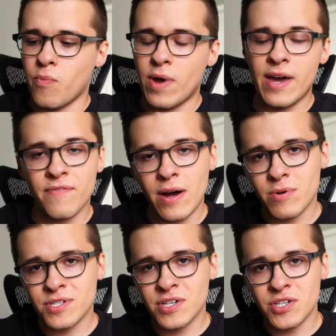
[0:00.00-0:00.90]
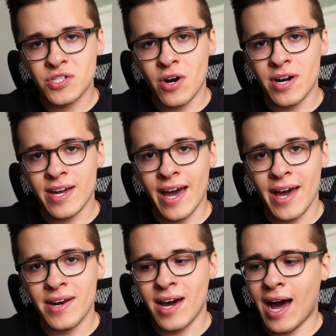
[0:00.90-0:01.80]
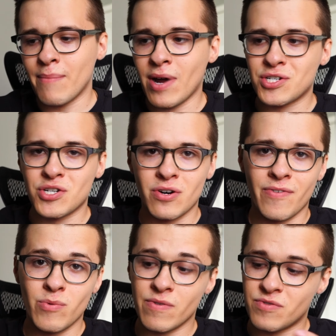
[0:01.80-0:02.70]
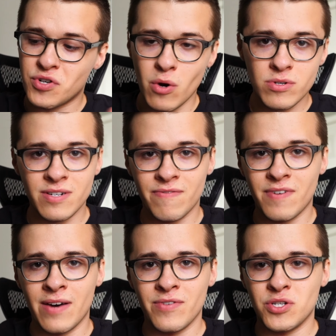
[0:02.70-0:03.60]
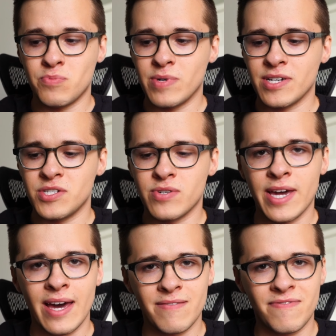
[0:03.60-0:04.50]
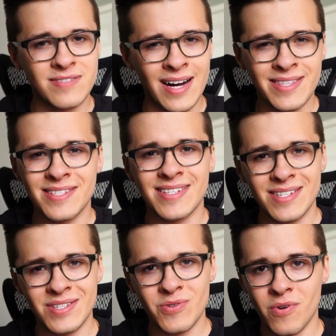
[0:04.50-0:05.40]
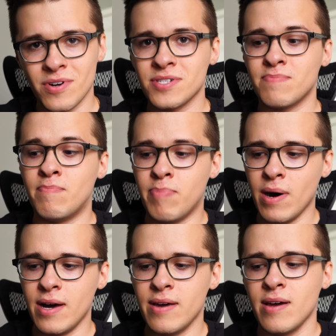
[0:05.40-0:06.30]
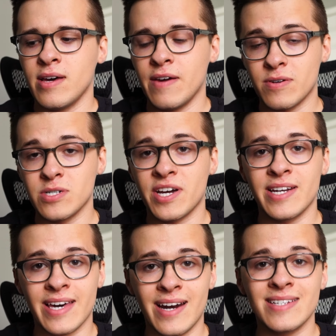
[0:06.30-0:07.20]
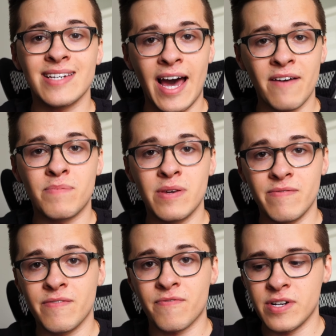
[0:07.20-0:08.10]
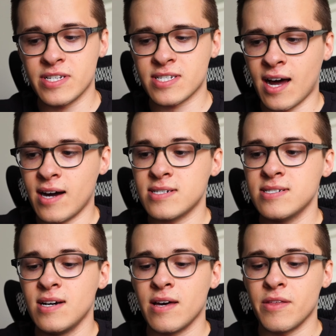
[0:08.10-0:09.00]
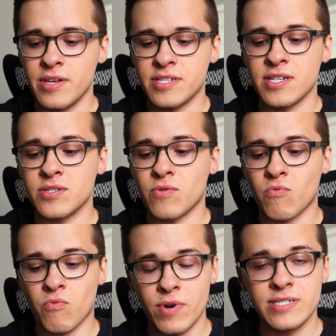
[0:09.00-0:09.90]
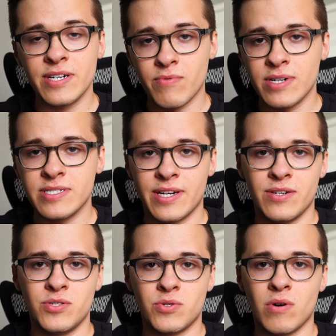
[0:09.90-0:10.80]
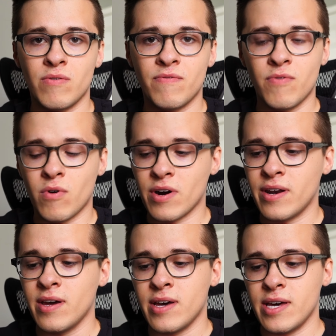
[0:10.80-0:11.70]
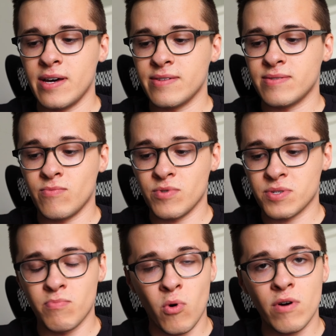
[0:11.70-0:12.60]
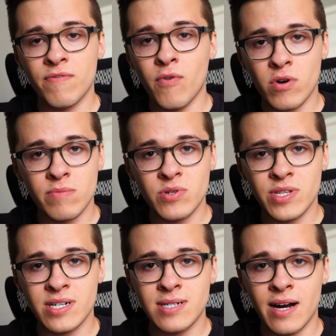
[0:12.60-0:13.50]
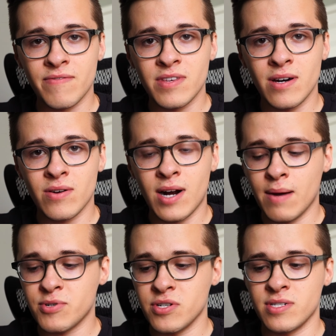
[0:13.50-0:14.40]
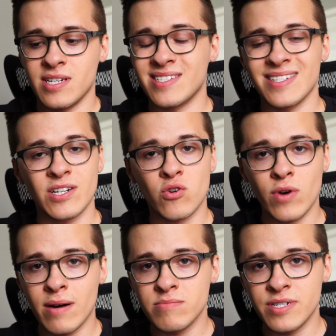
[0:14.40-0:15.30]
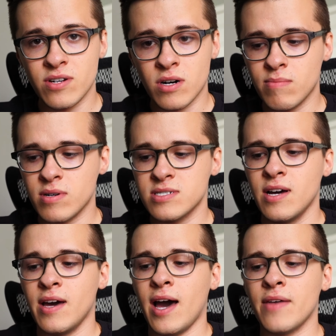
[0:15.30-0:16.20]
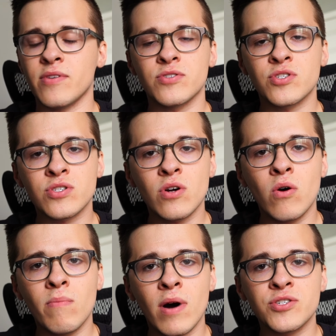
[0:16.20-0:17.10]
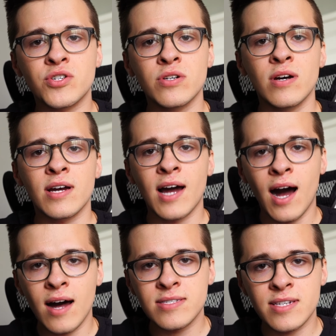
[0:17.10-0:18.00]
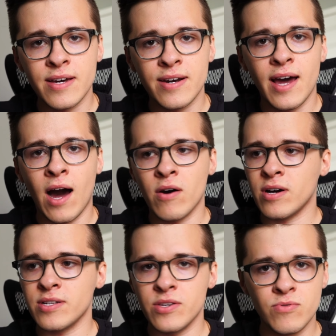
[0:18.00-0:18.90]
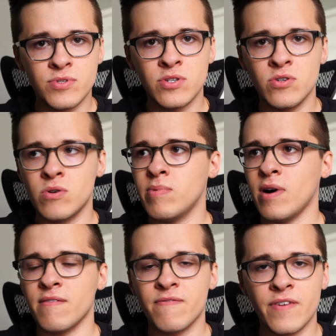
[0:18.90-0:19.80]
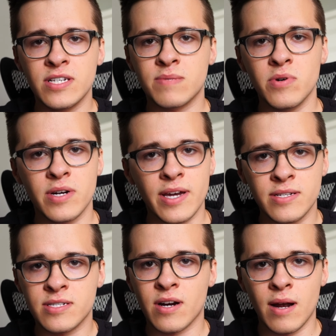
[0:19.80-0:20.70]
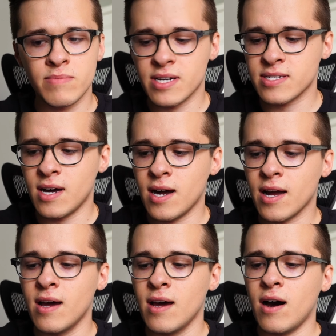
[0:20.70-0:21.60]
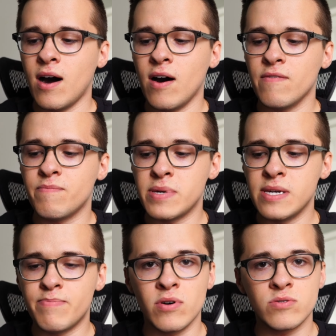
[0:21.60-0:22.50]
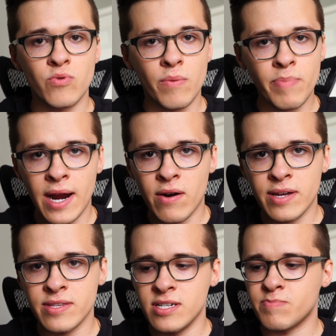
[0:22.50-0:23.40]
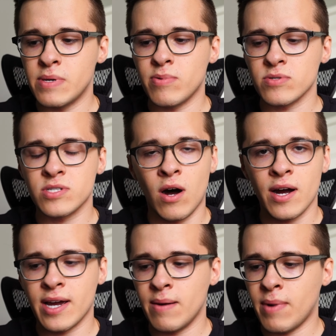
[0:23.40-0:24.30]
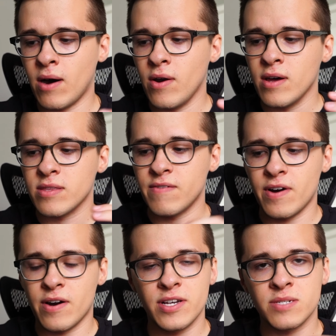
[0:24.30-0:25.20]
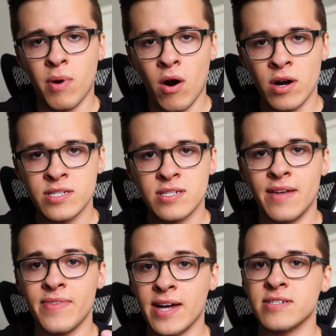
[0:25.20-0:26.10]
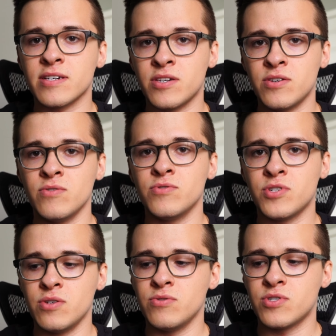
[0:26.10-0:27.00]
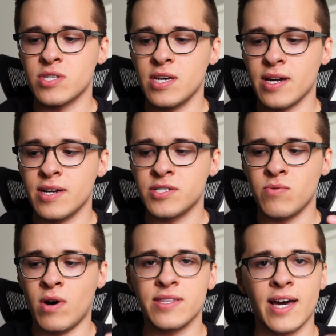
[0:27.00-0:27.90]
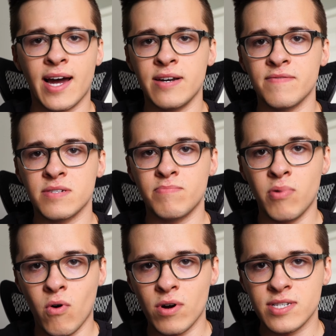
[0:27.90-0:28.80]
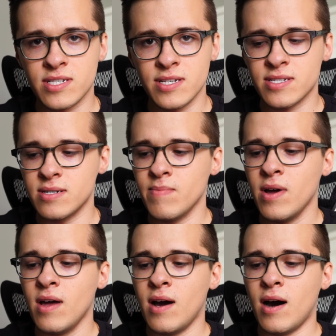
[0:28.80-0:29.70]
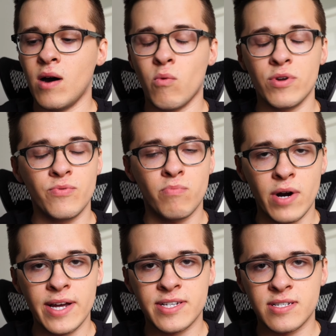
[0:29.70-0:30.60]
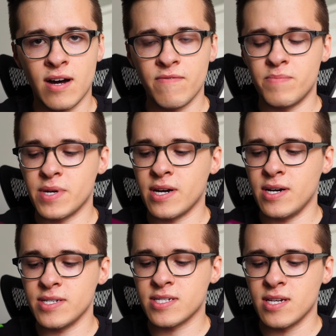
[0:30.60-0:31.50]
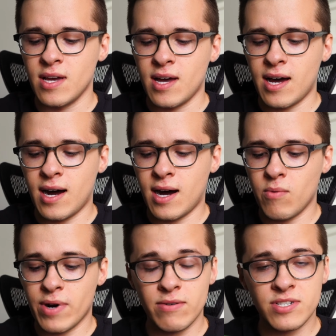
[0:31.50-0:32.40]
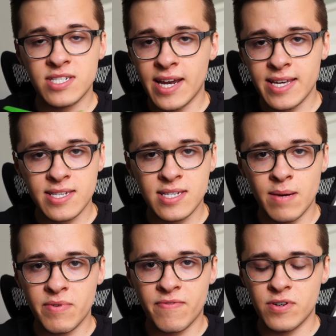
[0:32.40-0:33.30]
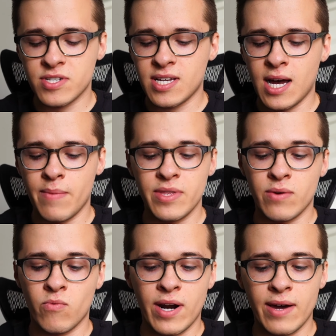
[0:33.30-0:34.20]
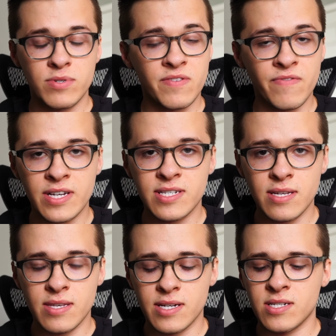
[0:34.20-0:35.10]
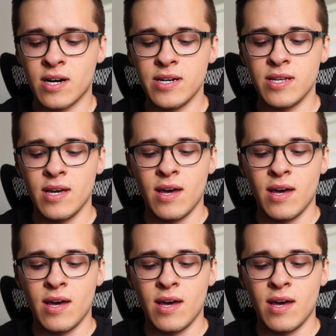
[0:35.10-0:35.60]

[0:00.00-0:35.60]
if I was gonna start again, I'm not sure if I would have chosen a 5-inch because you can't fly these indoors, but if you're looking to get into FPV freestyle, this is a really, really good drone for it. It was more affordable than a lot of the other options. It's incredibly durable, and there's so much content out on YouTube, on Facebook, Instagram, TikTok, of people repairing these, people talking about the various parts, and that's a huge, huge thing, is you want that kind of support system when you break stuff, because when I was setting this up the first time and then when I was fixing things on it,